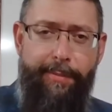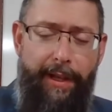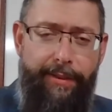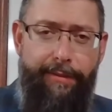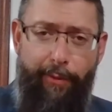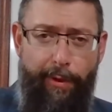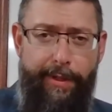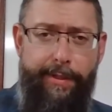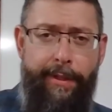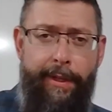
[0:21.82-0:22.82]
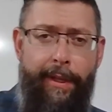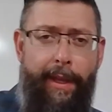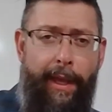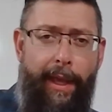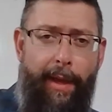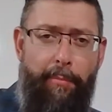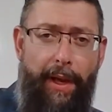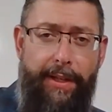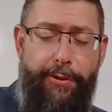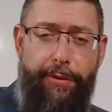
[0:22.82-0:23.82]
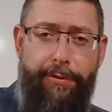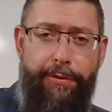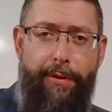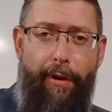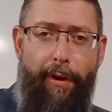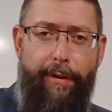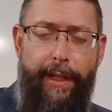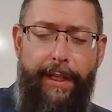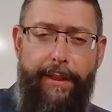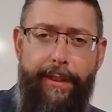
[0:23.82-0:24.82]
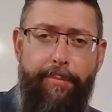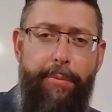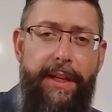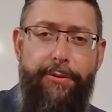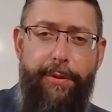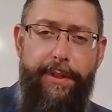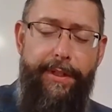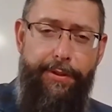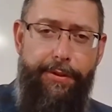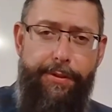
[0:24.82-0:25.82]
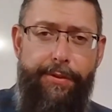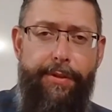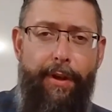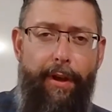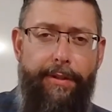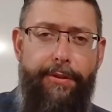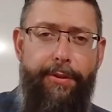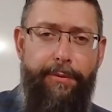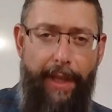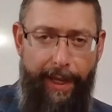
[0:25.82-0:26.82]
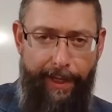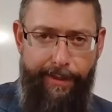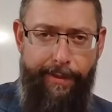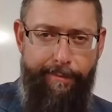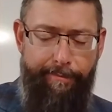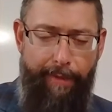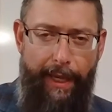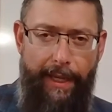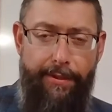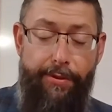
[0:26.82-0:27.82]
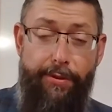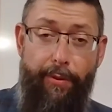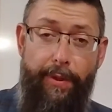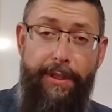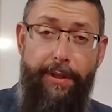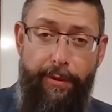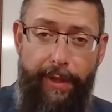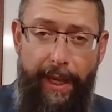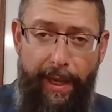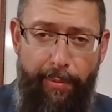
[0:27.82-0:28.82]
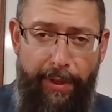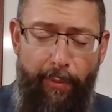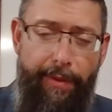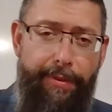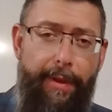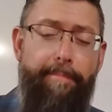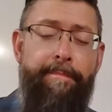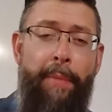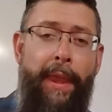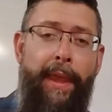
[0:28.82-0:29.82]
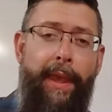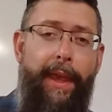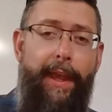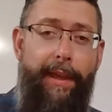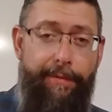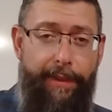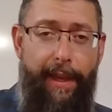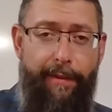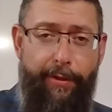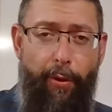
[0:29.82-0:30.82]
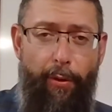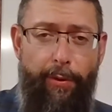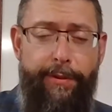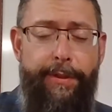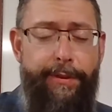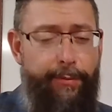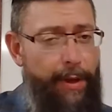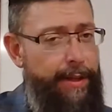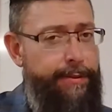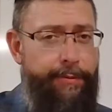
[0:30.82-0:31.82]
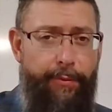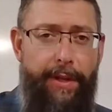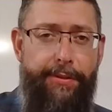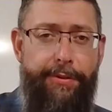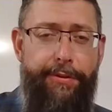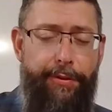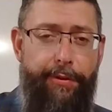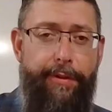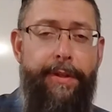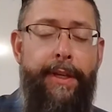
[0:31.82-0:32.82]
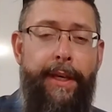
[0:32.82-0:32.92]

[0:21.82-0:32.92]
about the voice. My children are like little petri dishes on two legs. And so when you go camping with them, if they have a cold, well, rest assured,